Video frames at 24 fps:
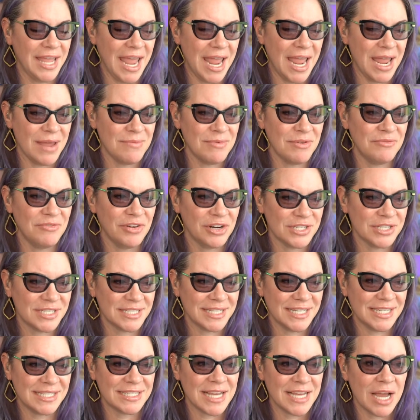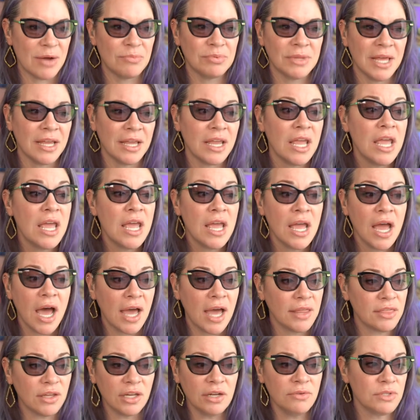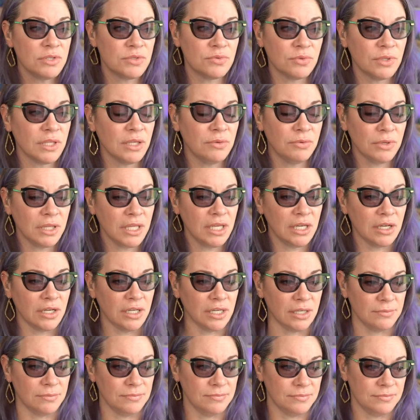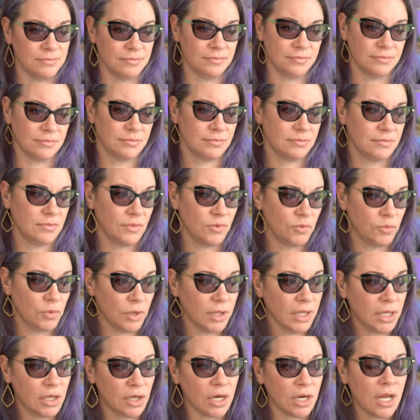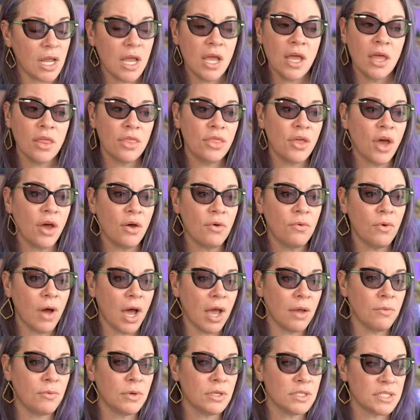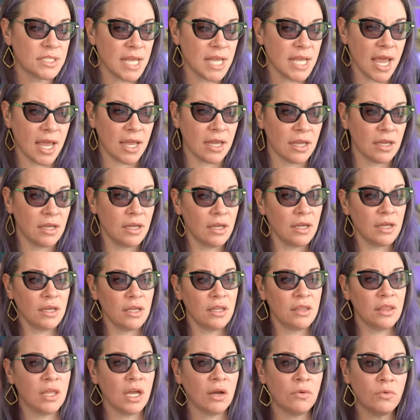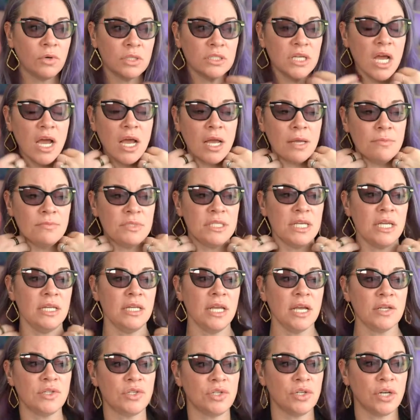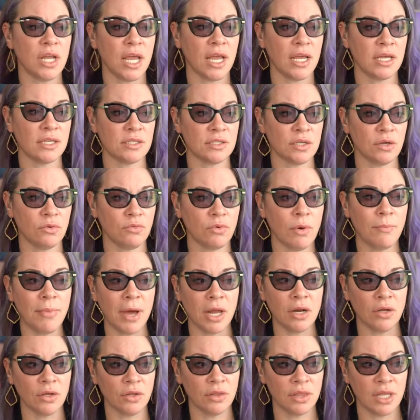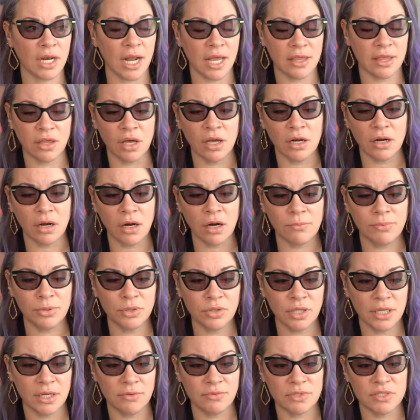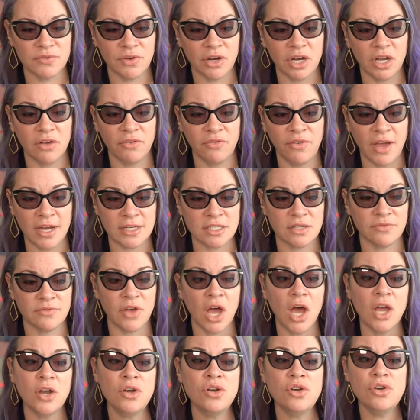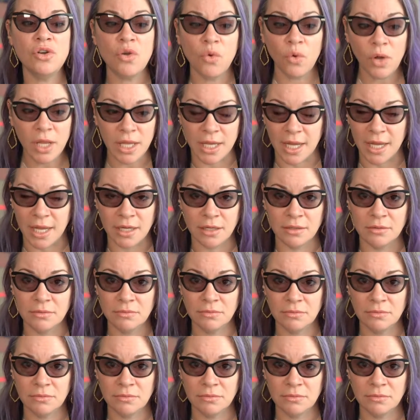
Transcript: game and varsity is now playing. I thought he was really, really good. Really good. Though I will say, there were times in yesterday's rebuttal that I thought Harpootlian was very effective. Annoying,